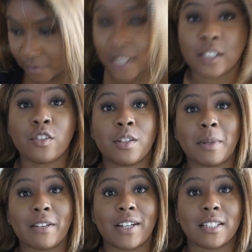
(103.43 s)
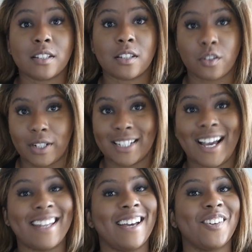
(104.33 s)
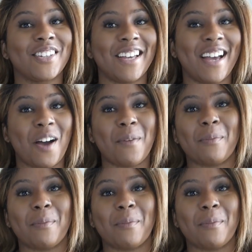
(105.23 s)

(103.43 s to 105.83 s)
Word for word: used to be events, sorry, and I was um,